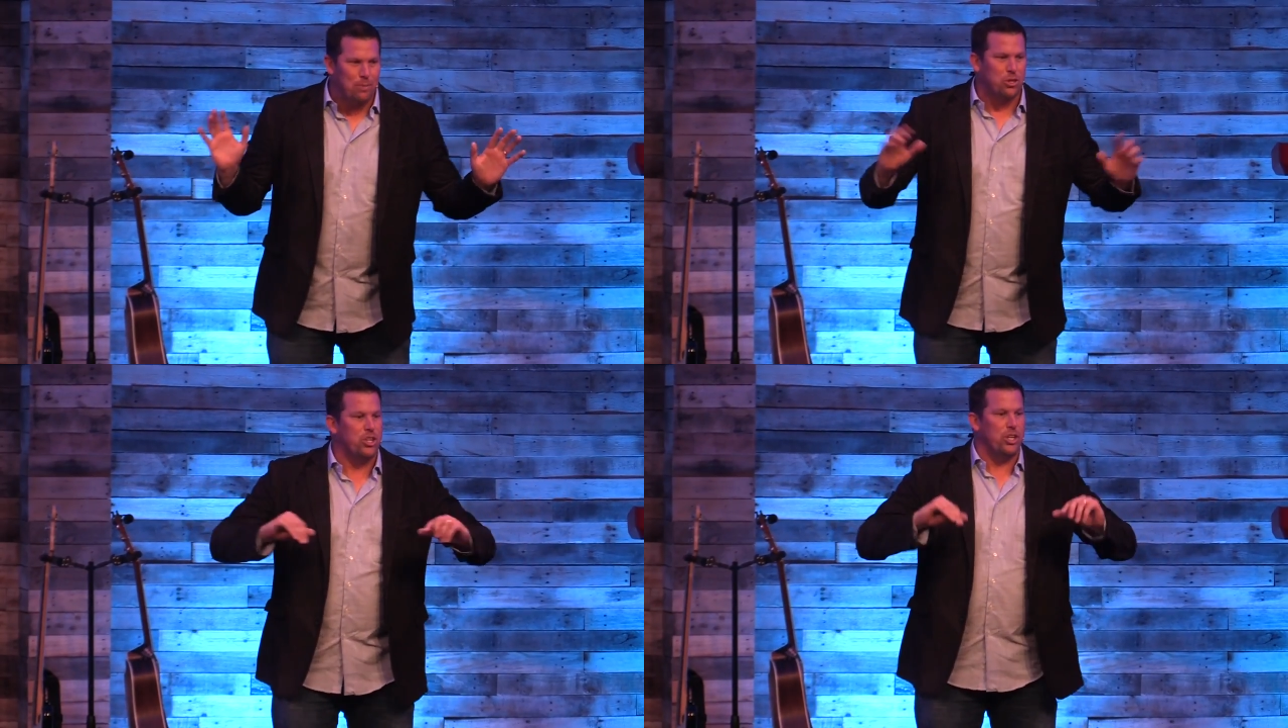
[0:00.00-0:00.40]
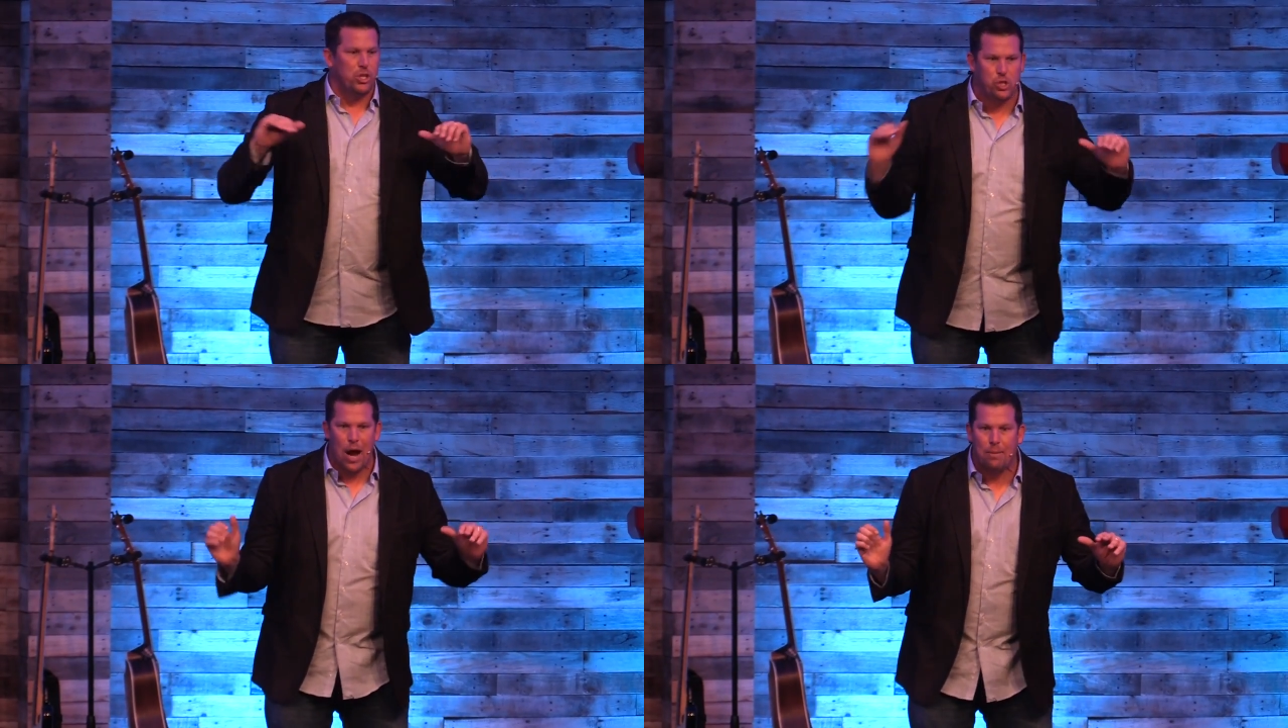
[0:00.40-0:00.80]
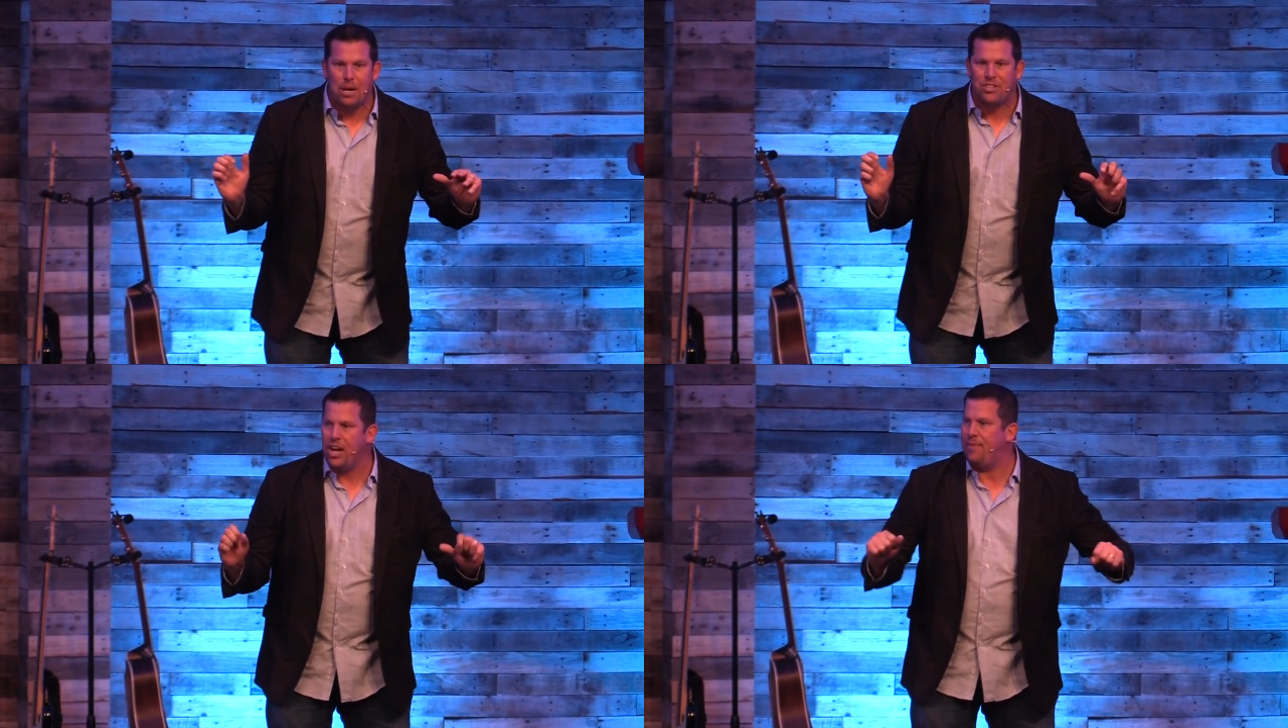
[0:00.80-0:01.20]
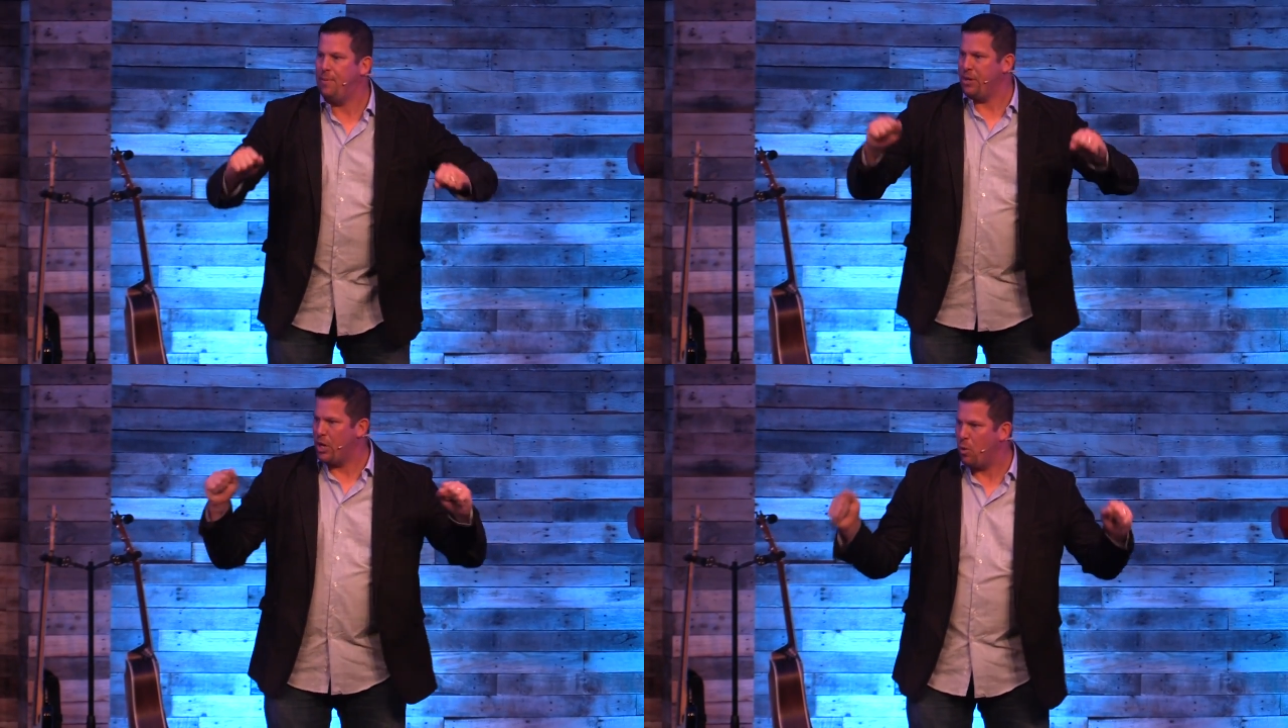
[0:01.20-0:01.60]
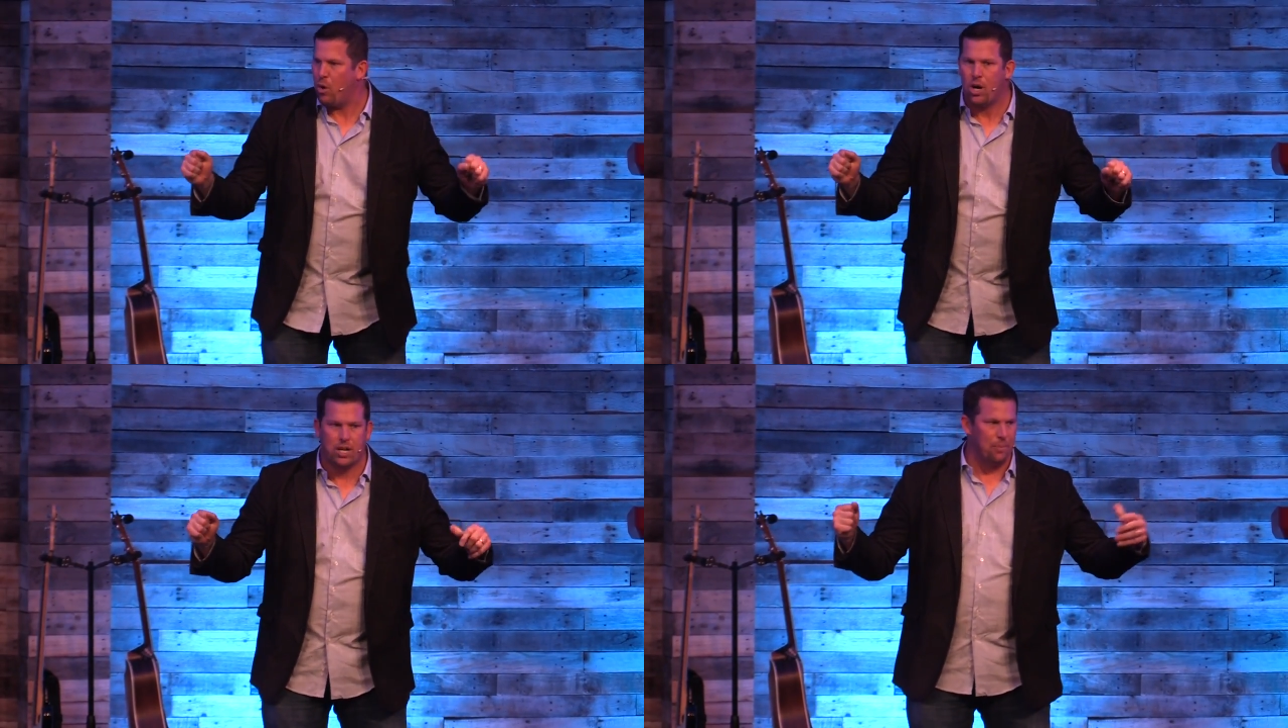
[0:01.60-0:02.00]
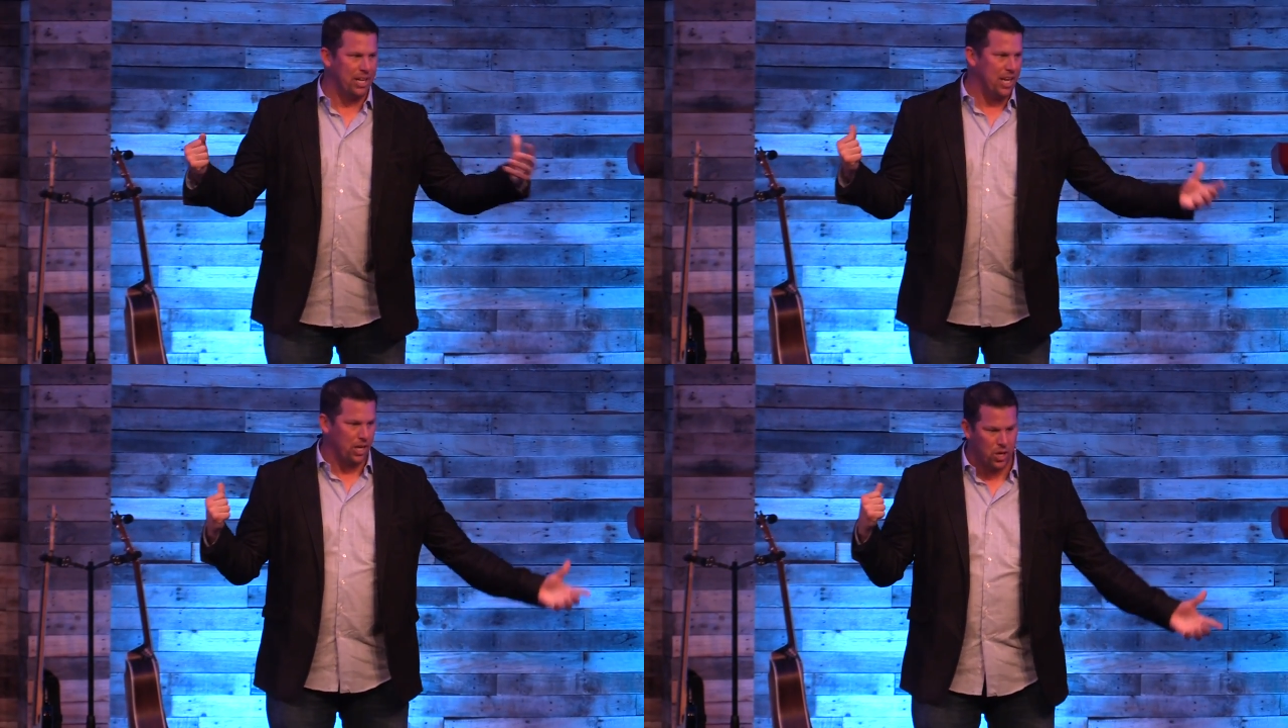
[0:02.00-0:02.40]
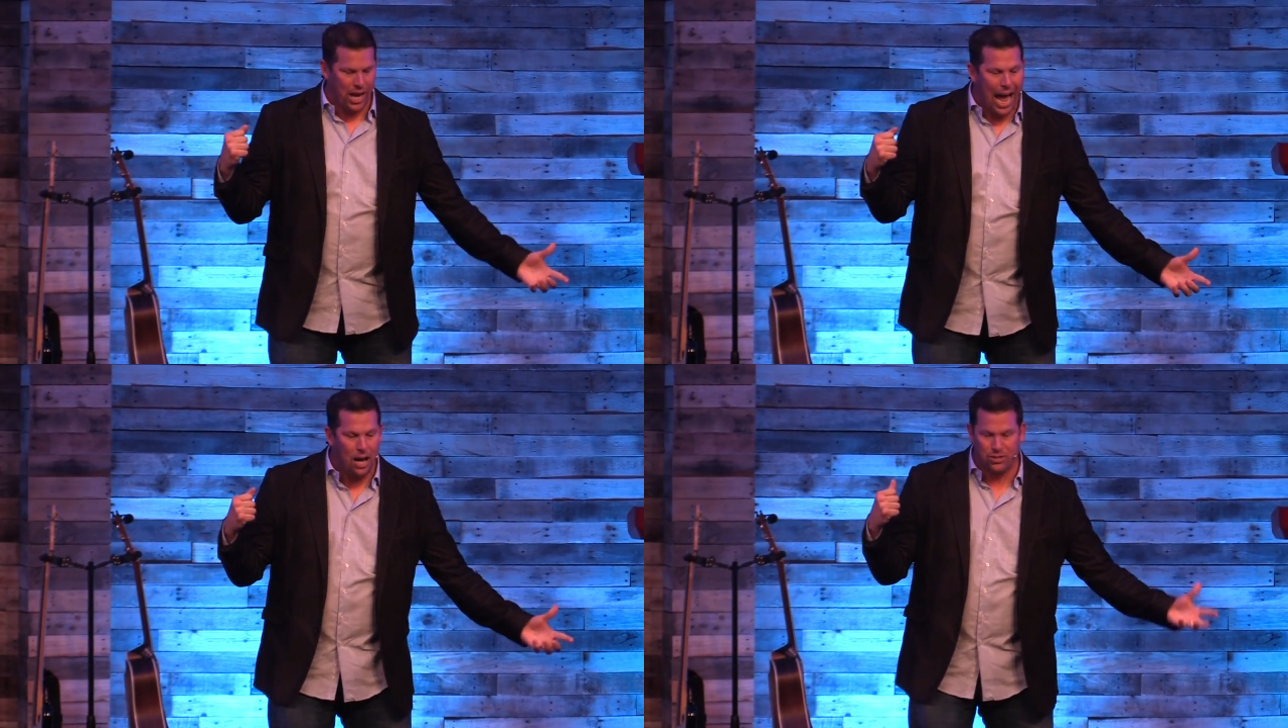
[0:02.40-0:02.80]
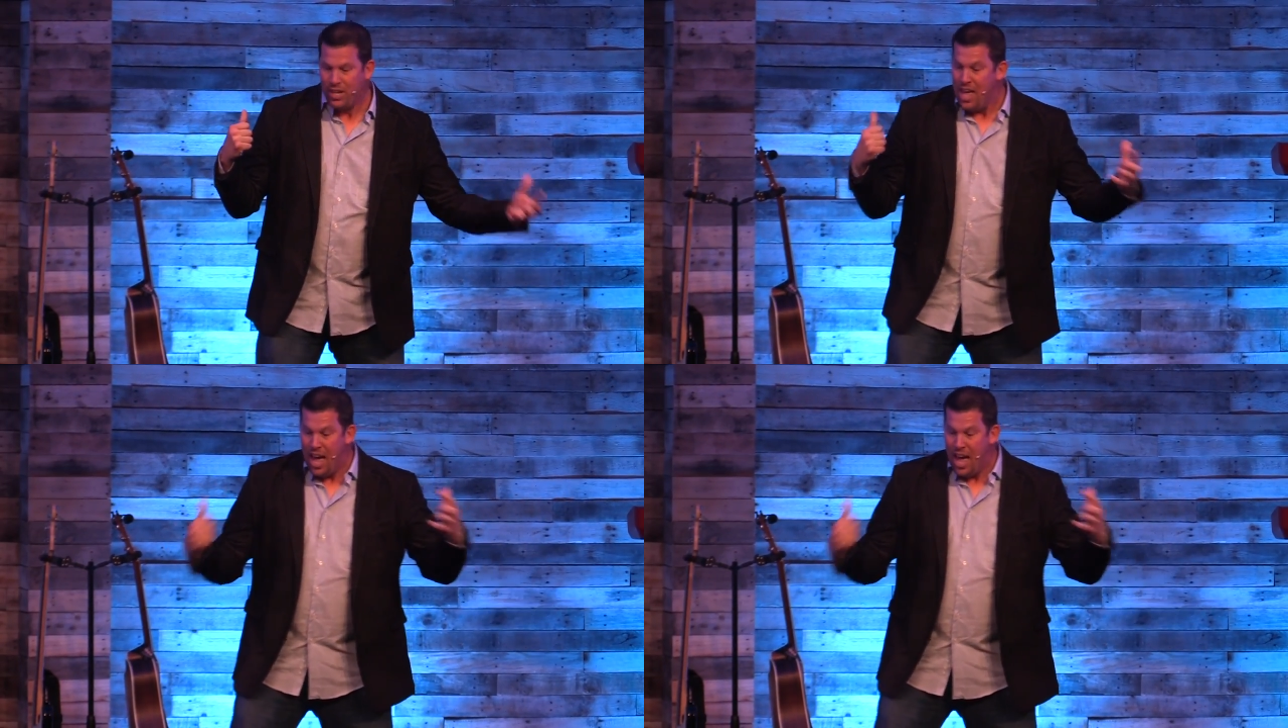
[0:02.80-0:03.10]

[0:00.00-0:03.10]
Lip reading: I'm just going to distract myself. I'm going to go to work. I'm going to get a good house.